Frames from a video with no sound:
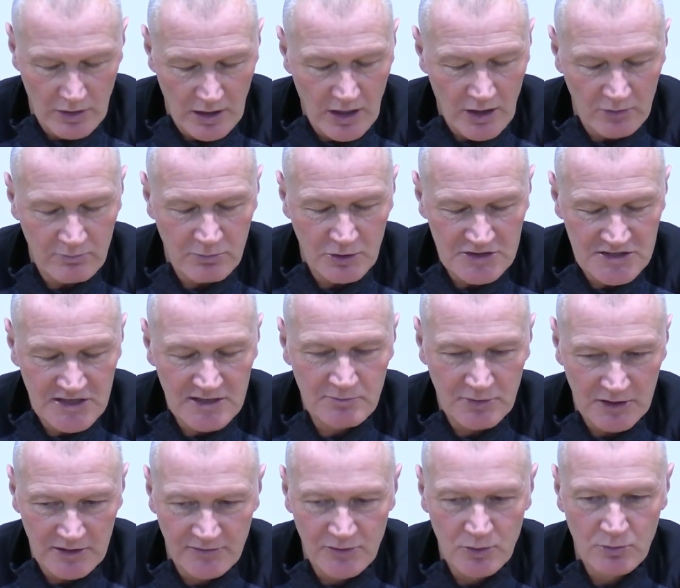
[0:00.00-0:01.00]
Our boys can
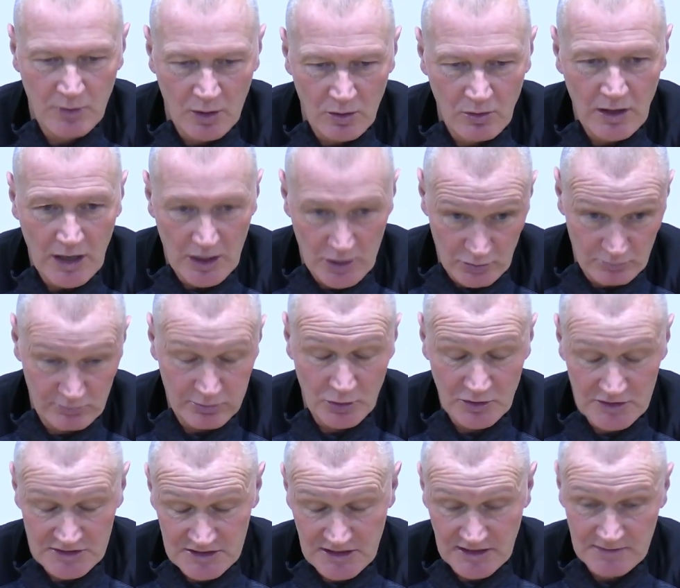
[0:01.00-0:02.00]
play football, our
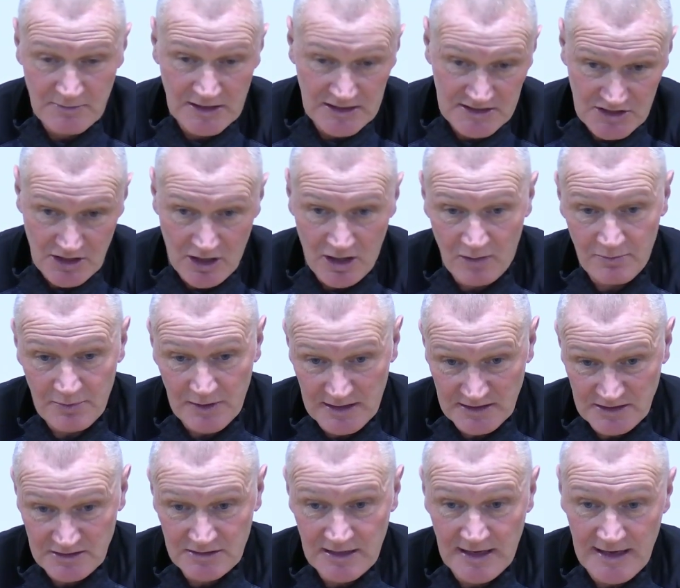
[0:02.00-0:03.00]
boys can mix it up
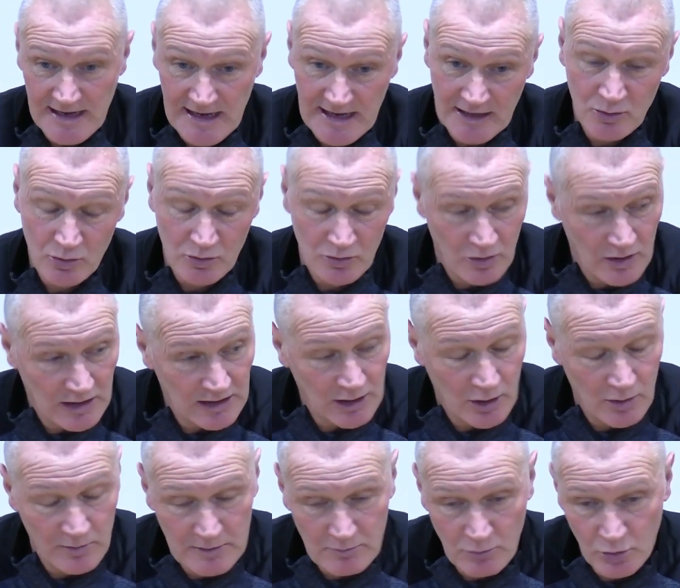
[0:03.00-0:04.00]
and go a
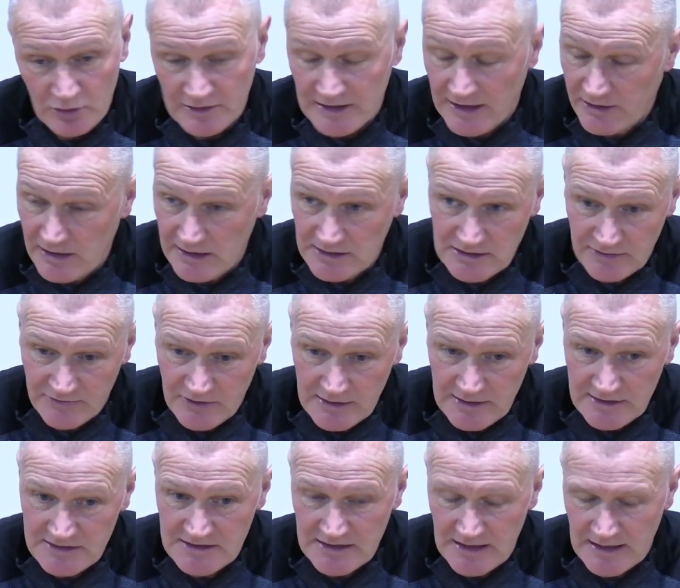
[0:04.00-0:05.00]
little bit more direct if they
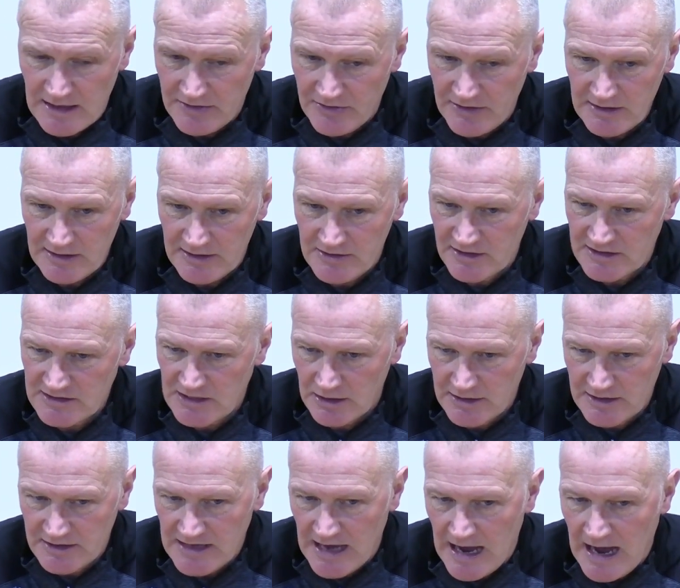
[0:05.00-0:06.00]
need to, and I think in this
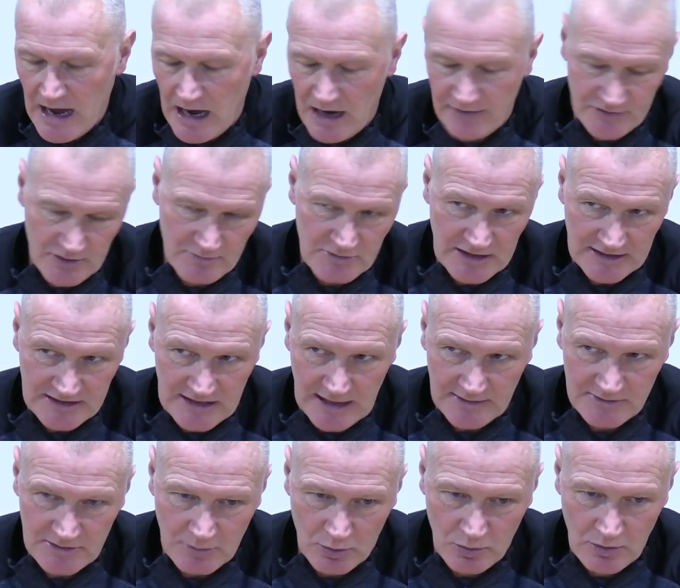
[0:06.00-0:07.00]
league you have to be
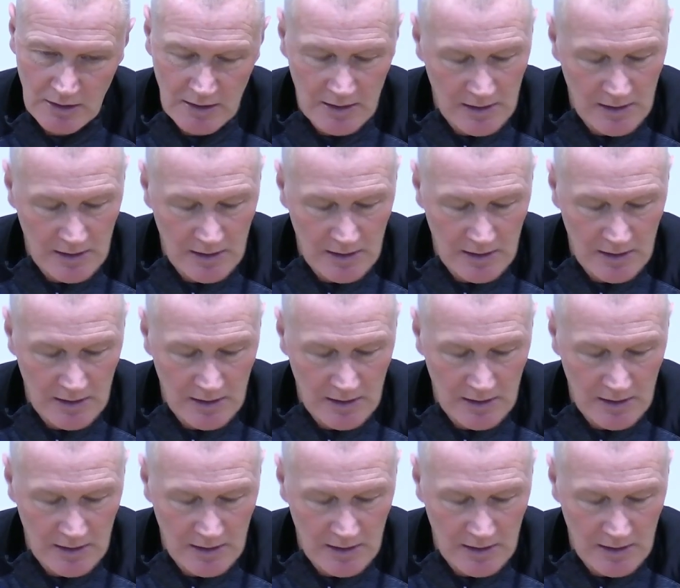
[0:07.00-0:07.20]
adaptable.